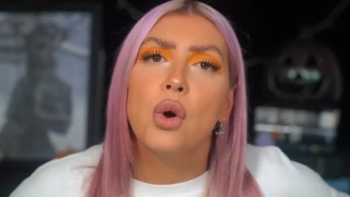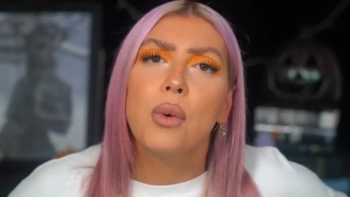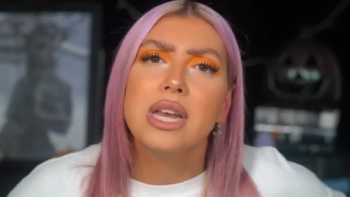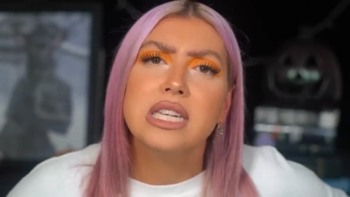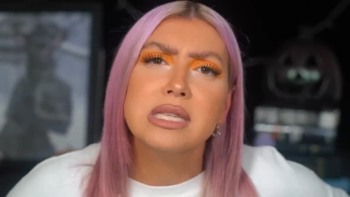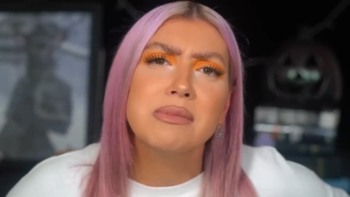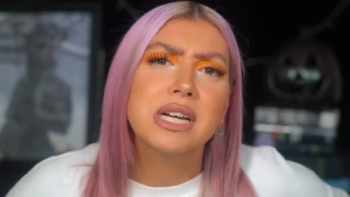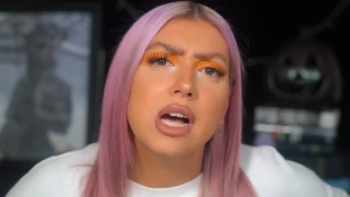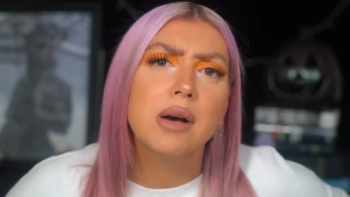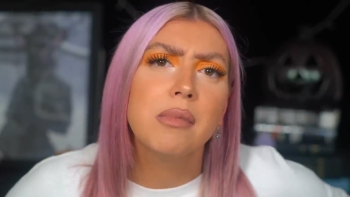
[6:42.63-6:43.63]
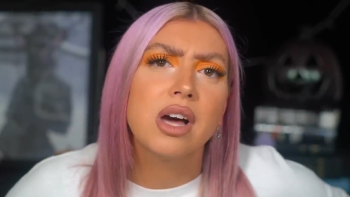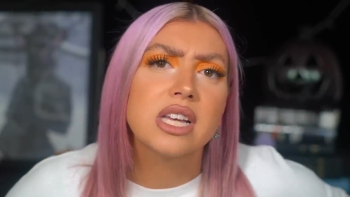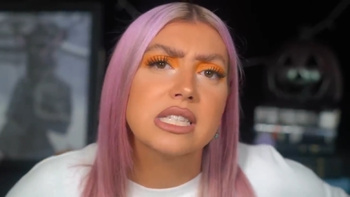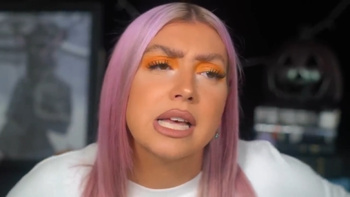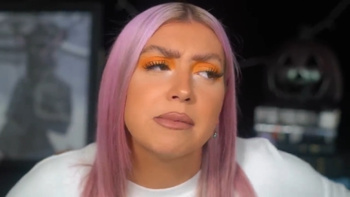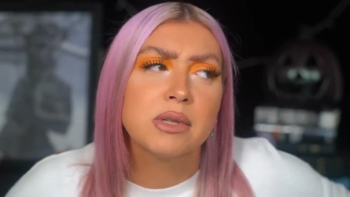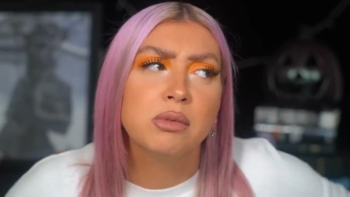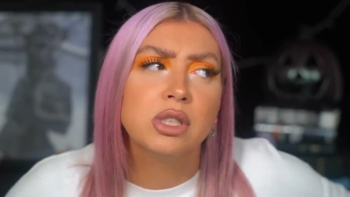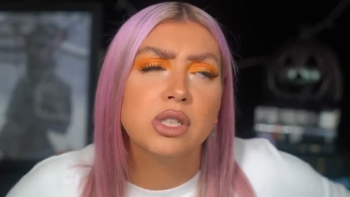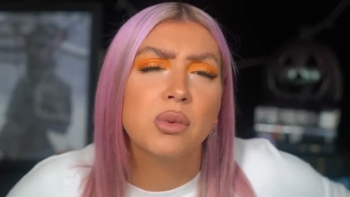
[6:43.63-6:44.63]
when does it become
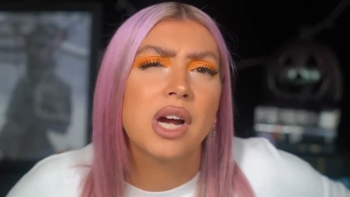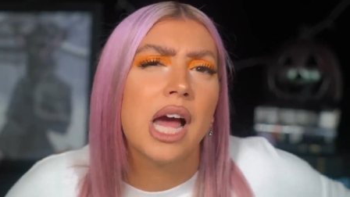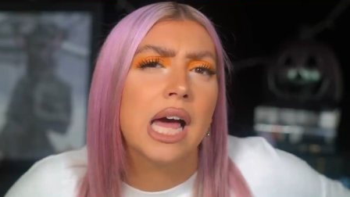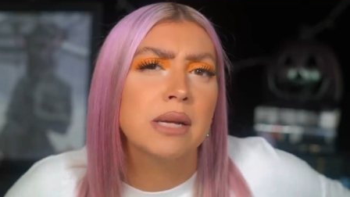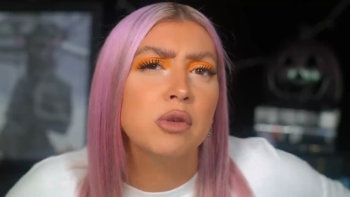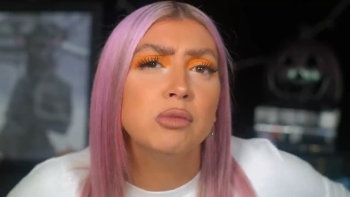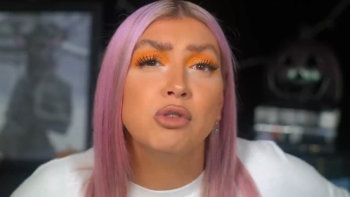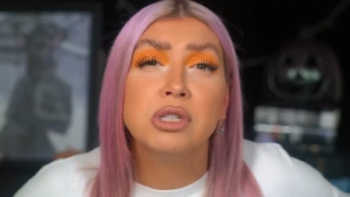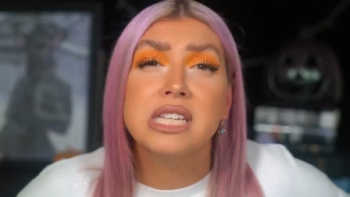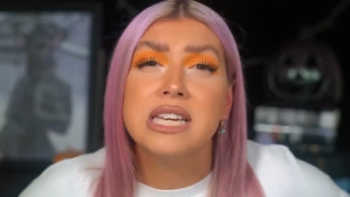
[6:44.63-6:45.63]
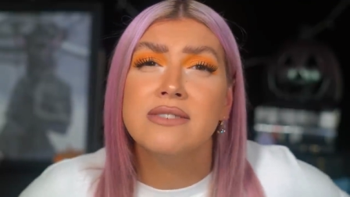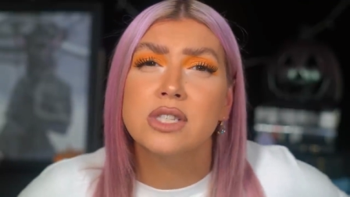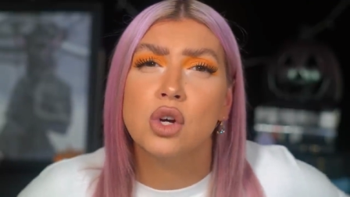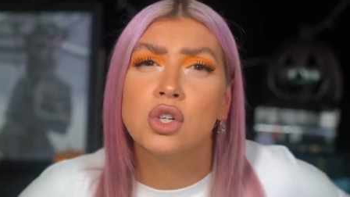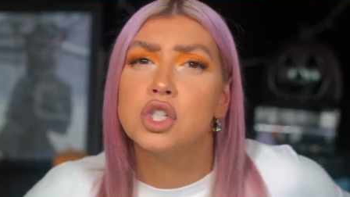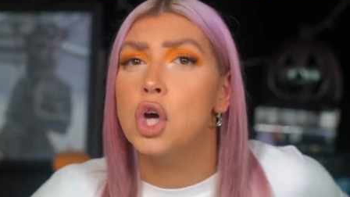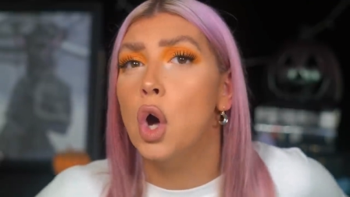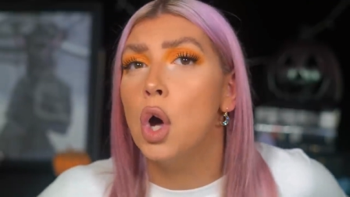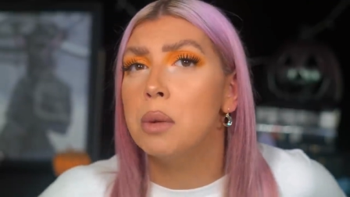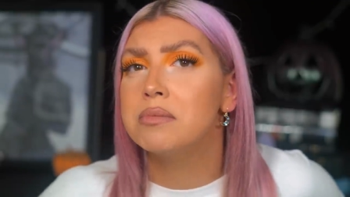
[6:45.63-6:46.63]
unacceptable to wear animal motifs on
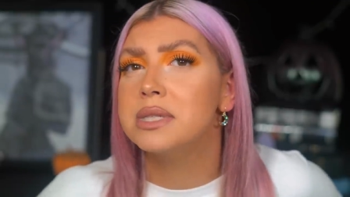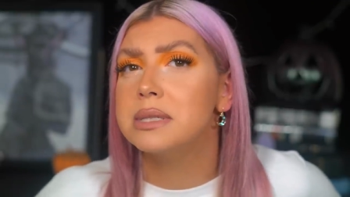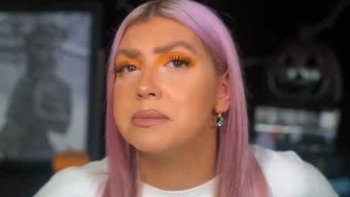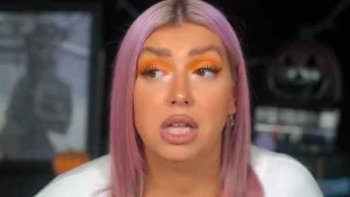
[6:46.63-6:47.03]
tops?